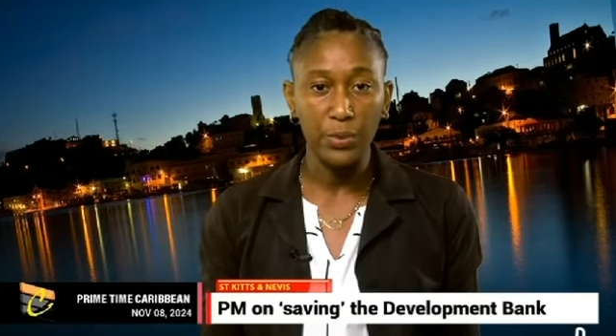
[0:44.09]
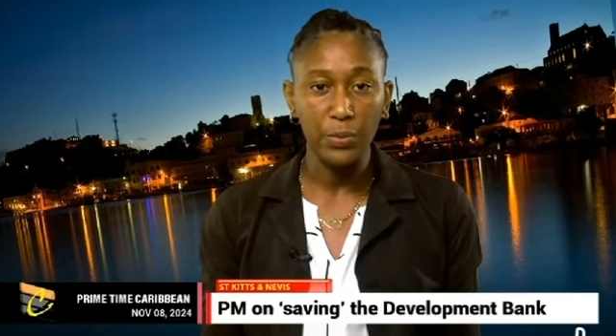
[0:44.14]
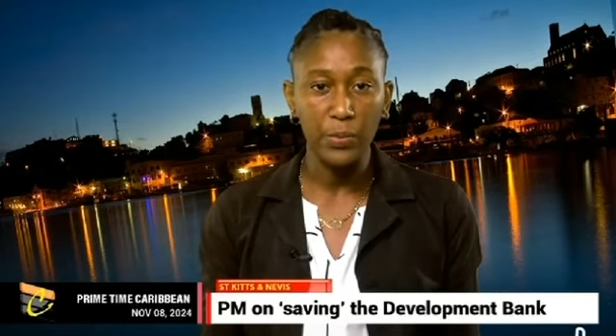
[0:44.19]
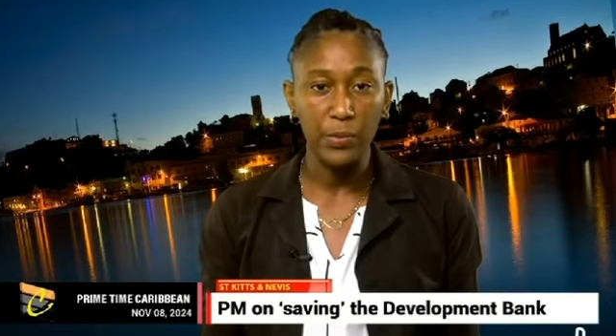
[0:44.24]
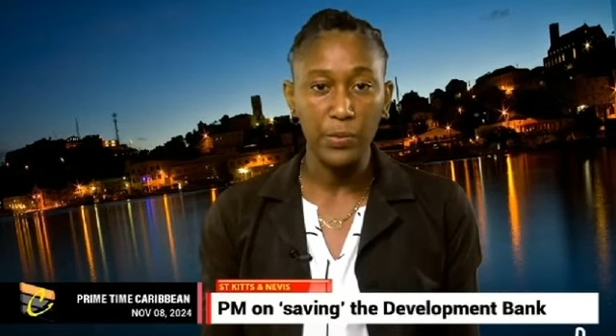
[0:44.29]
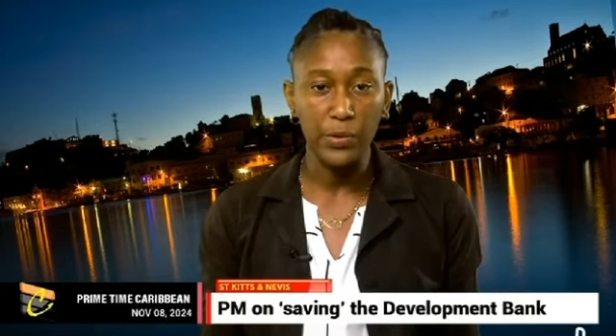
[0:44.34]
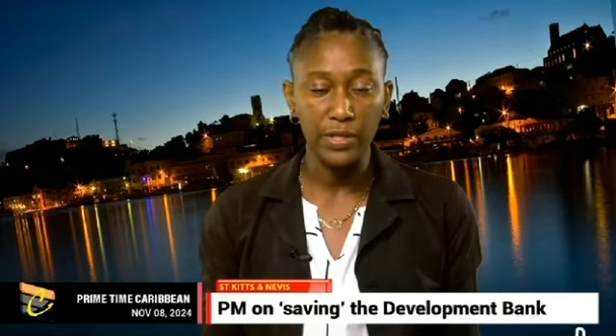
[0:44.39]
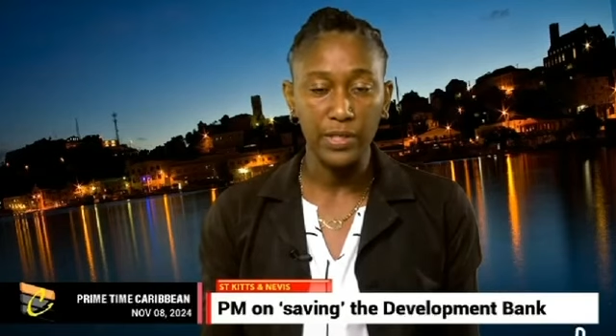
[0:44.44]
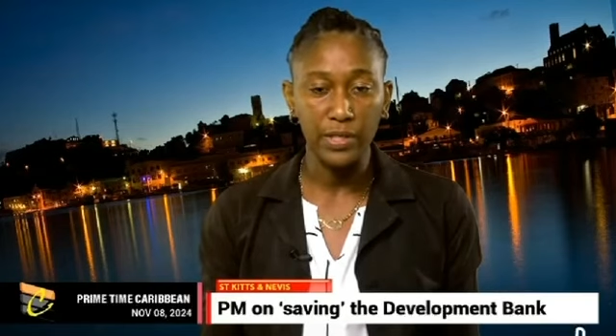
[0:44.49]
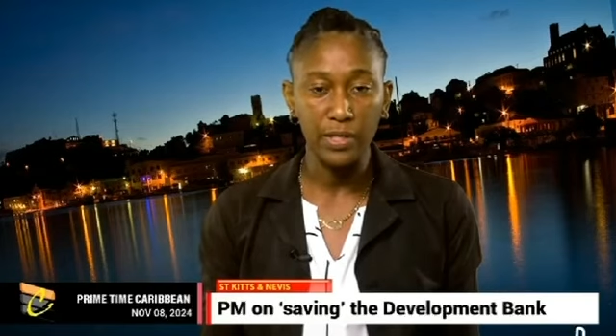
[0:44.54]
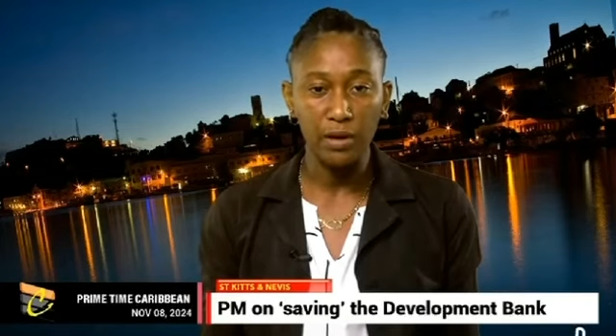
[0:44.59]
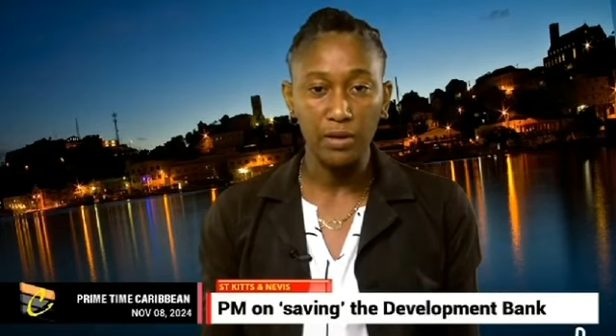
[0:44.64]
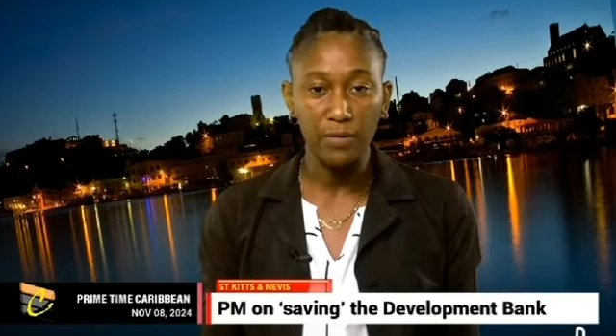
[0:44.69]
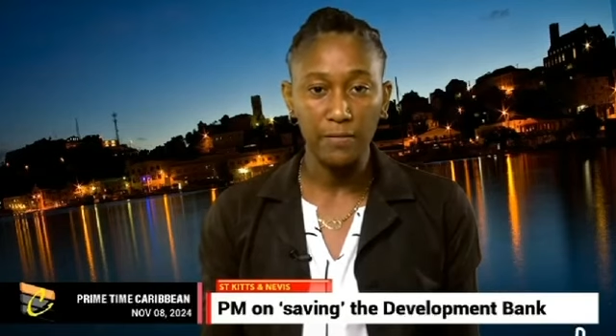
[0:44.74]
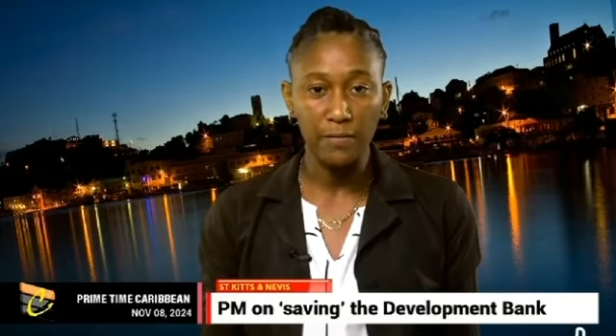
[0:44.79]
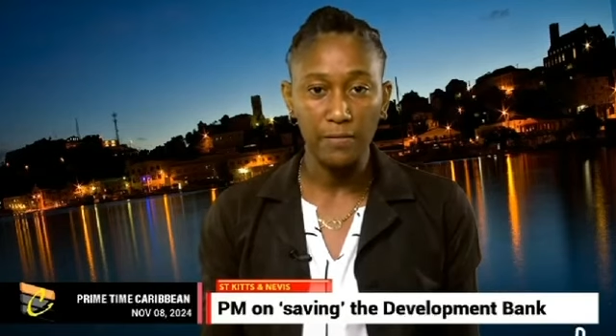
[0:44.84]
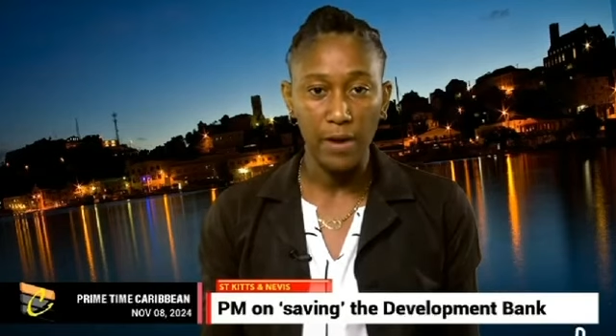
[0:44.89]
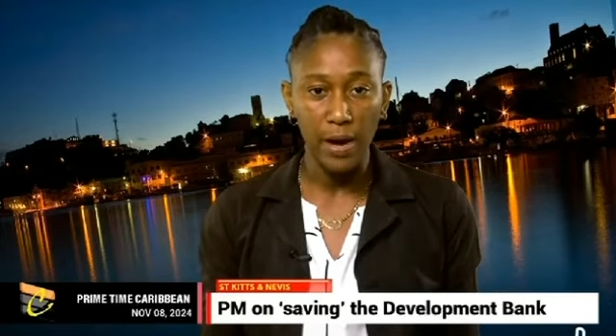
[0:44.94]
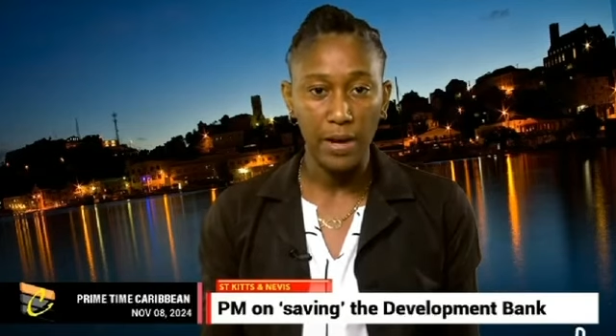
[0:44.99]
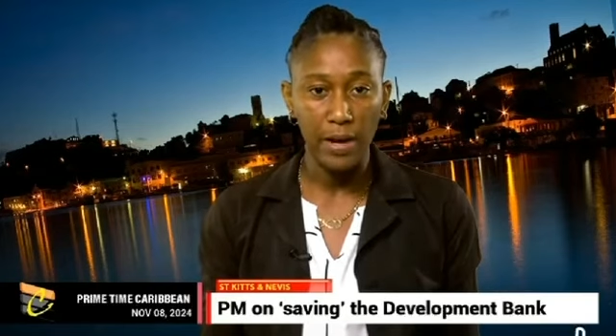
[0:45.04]
reported
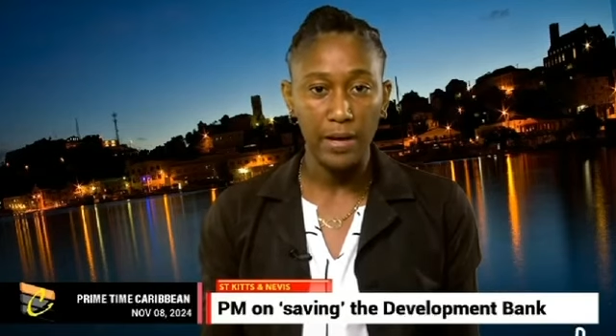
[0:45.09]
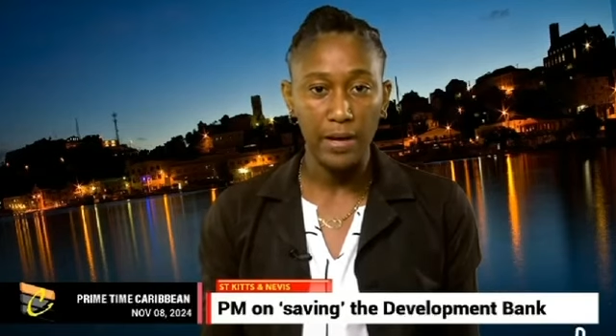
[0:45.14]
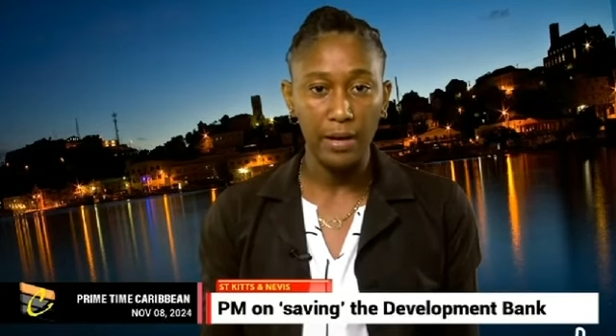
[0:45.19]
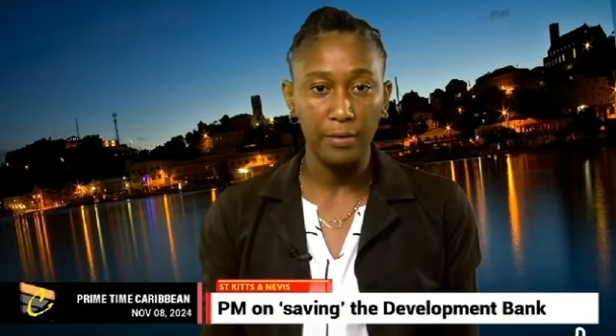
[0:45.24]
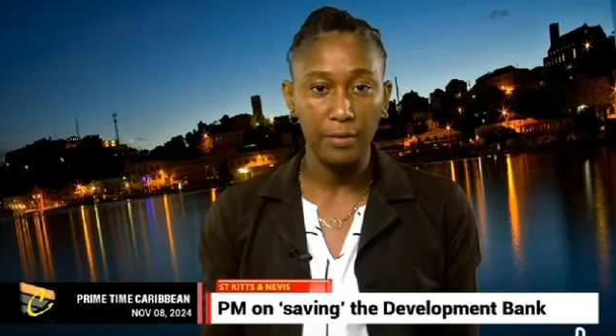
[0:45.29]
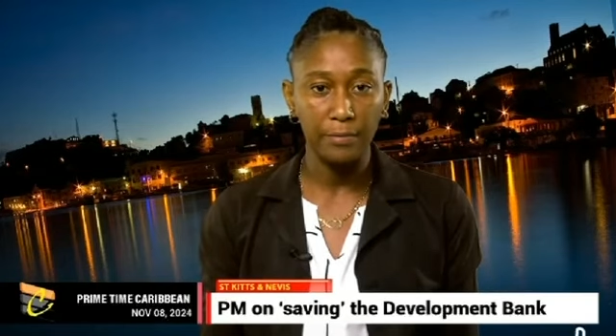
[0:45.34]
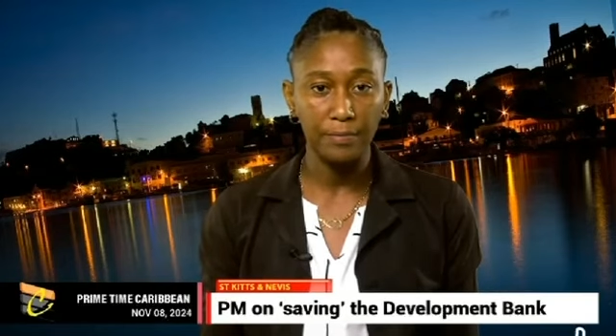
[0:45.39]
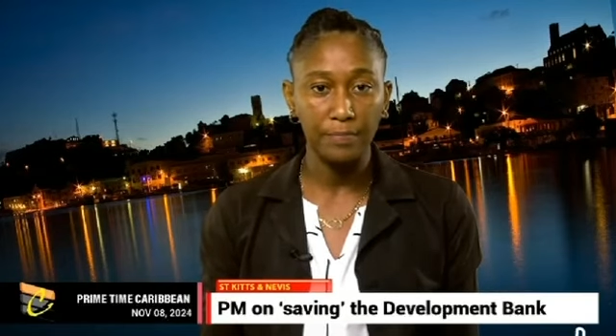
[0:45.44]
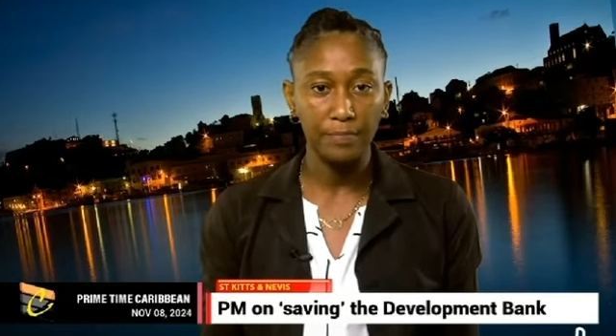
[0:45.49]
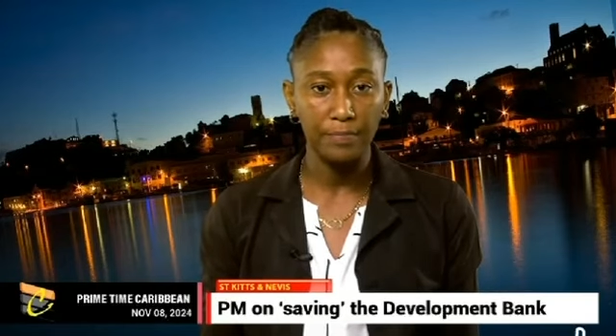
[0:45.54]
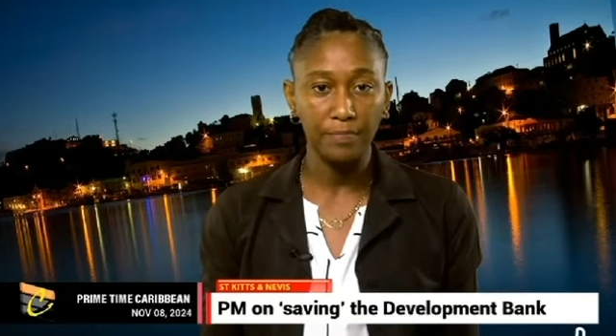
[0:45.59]
on Friday.